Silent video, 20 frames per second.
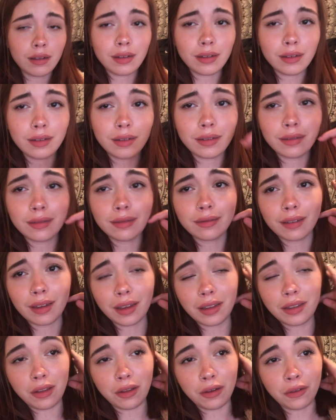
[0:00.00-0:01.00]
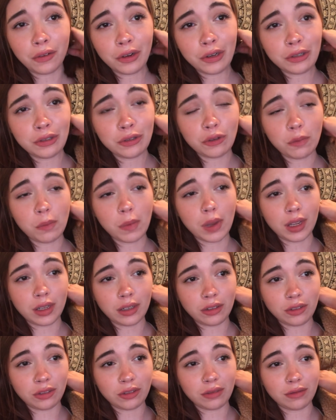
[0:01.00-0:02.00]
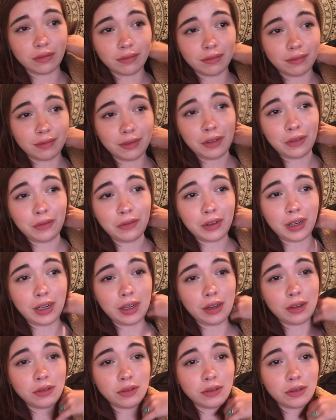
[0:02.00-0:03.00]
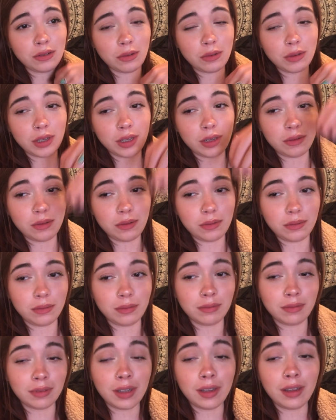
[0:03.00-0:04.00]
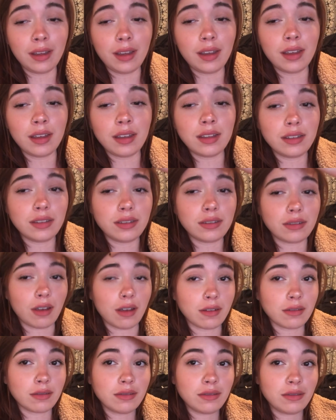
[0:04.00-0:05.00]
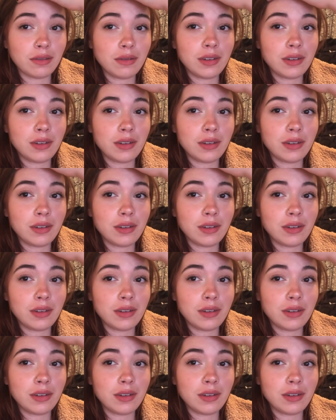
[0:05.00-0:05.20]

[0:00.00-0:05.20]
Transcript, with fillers: I love her so much. The video is so cute. This song is so